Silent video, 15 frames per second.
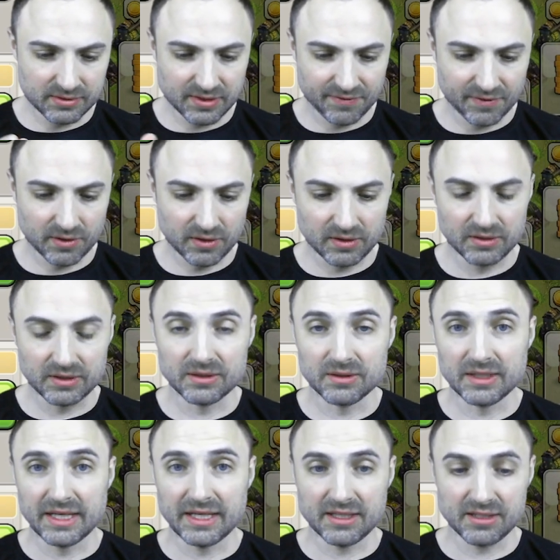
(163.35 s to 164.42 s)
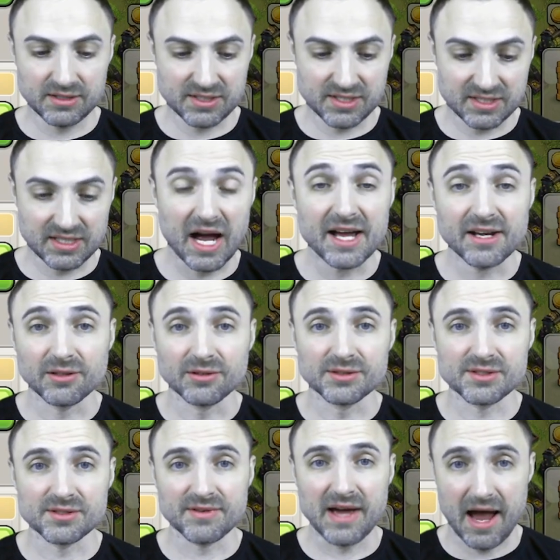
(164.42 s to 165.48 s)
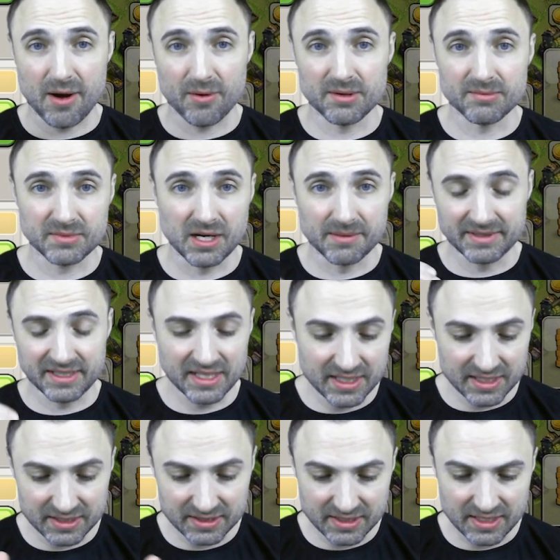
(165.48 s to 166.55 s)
different like styles of how I'm coming in,